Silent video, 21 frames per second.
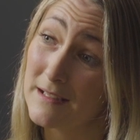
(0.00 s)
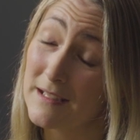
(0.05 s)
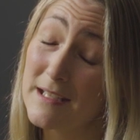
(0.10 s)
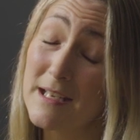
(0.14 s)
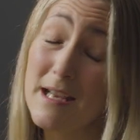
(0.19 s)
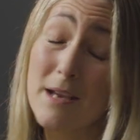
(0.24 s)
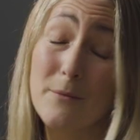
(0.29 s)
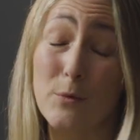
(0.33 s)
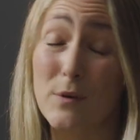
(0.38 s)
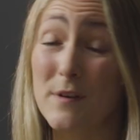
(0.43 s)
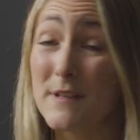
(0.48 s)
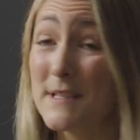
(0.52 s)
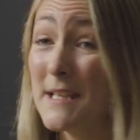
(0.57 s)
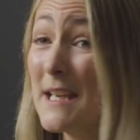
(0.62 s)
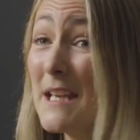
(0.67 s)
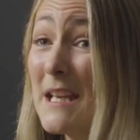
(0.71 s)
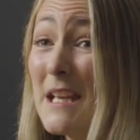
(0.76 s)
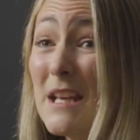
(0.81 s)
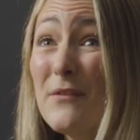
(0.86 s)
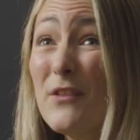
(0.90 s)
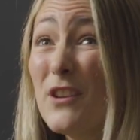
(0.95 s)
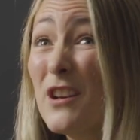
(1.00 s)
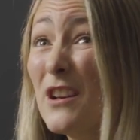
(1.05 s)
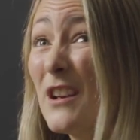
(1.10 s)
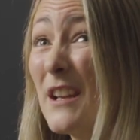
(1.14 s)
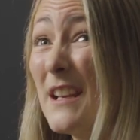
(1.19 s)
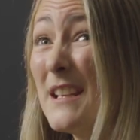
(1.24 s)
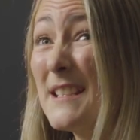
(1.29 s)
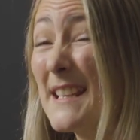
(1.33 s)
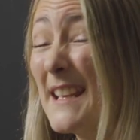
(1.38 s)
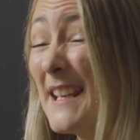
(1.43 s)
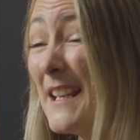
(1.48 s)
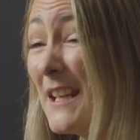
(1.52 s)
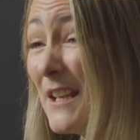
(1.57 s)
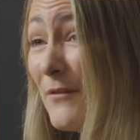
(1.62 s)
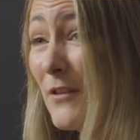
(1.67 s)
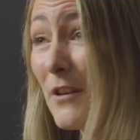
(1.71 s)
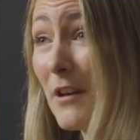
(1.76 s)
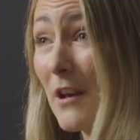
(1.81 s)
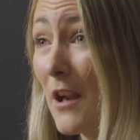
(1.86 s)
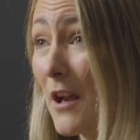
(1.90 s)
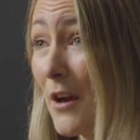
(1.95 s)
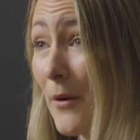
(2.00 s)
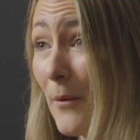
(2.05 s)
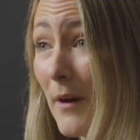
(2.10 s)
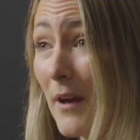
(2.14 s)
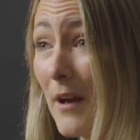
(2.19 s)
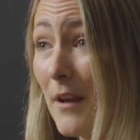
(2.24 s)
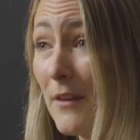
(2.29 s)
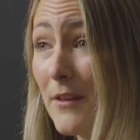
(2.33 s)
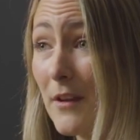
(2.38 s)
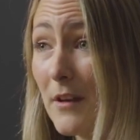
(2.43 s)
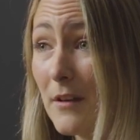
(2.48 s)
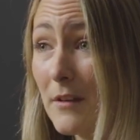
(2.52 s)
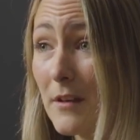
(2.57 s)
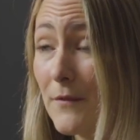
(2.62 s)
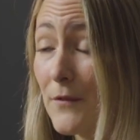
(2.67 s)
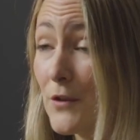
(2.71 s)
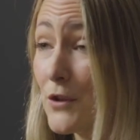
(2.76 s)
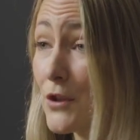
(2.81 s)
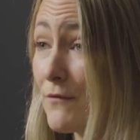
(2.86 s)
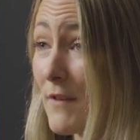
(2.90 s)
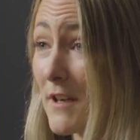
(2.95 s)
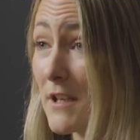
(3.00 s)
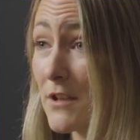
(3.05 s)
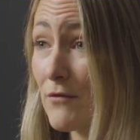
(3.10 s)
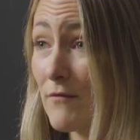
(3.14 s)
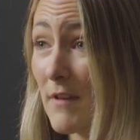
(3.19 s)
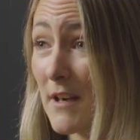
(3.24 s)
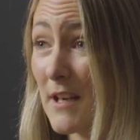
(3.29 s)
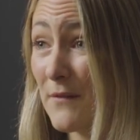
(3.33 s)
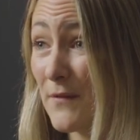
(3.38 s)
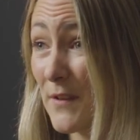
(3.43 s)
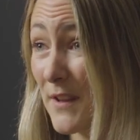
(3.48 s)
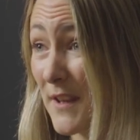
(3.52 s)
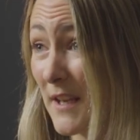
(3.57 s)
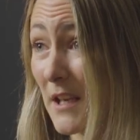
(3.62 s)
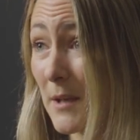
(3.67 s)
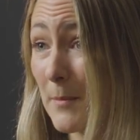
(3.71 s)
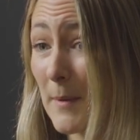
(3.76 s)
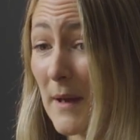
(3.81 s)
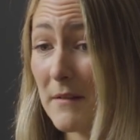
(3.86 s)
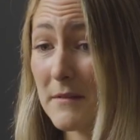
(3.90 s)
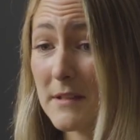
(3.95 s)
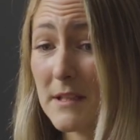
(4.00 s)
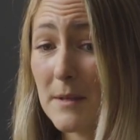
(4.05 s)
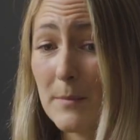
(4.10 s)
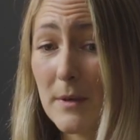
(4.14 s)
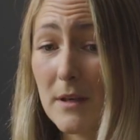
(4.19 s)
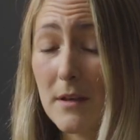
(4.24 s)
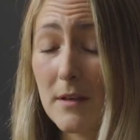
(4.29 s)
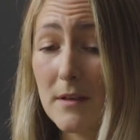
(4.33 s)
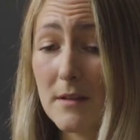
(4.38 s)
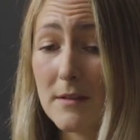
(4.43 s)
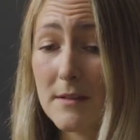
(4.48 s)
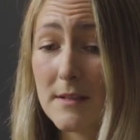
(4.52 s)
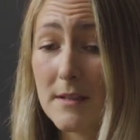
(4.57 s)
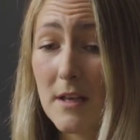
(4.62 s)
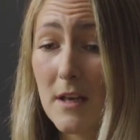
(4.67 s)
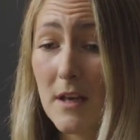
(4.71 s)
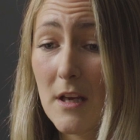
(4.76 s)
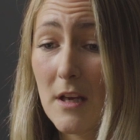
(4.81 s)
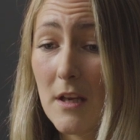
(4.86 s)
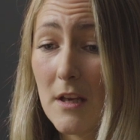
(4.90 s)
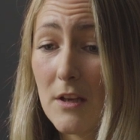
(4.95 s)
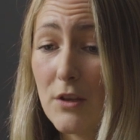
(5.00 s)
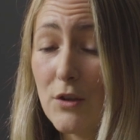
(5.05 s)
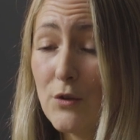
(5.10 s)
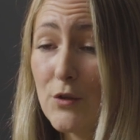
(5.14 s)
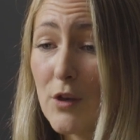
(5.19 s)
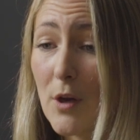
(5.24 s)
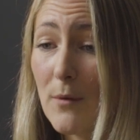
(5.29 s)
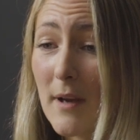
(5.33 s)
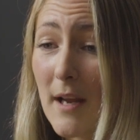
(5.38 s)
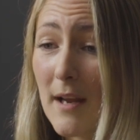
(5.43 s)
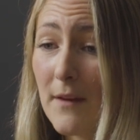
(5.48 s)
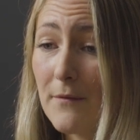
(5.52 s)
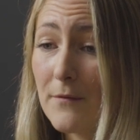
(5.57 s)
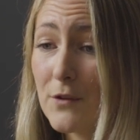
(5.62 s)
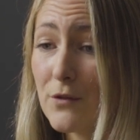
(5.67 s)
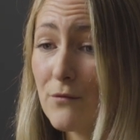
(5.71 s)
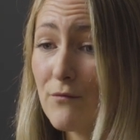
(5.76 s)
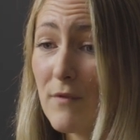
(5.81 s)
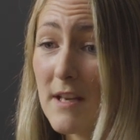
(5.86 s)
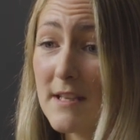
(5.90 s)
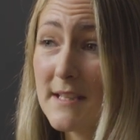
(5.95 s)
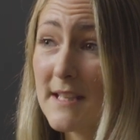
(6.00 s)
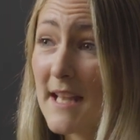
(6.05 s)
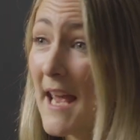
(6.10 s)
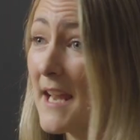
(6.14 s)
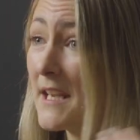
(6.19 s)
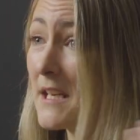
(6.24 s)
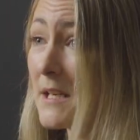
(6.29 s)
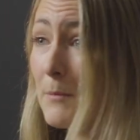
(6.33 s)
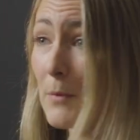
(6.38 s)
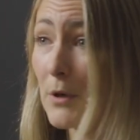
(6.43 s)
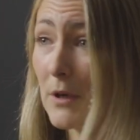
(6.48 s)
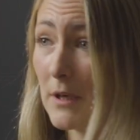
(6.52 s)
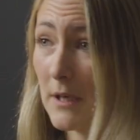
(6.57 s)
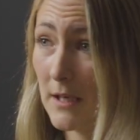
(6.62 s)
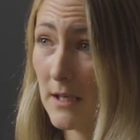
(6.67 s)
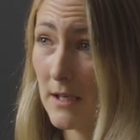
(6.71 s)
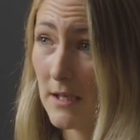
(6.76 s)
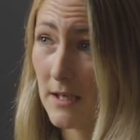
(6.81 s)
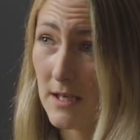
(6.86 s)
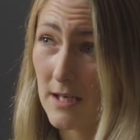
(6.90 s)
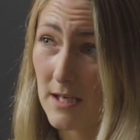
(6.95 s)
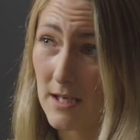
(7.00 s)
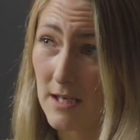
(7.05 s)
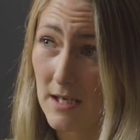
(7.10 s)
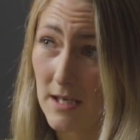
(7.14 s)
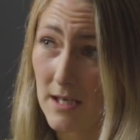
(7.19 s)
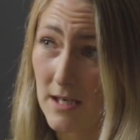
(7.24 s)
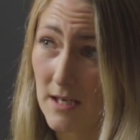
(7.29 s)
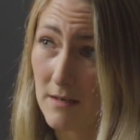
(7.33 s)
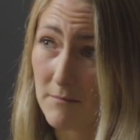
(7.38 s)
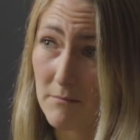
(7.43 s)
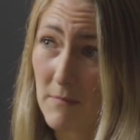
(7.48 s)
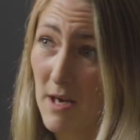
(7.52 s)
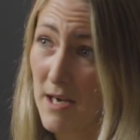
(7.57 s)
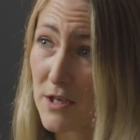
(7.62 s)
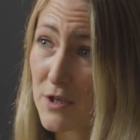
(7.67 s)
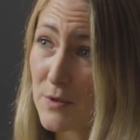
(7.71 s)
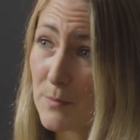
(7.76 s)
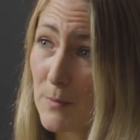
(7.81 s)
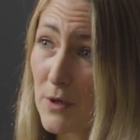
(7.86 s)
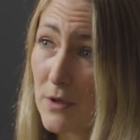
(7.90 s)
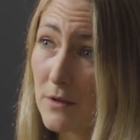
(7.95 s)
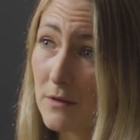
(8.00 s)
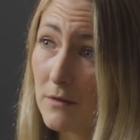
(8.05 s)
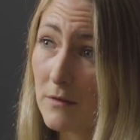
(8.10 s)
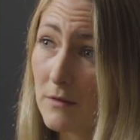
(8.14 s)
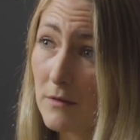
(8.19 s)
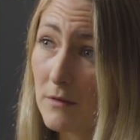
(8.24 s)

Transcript: Yeah, well, it's even lower than if you do rent to rent, if you think about it, because you don't have to risk any money in management.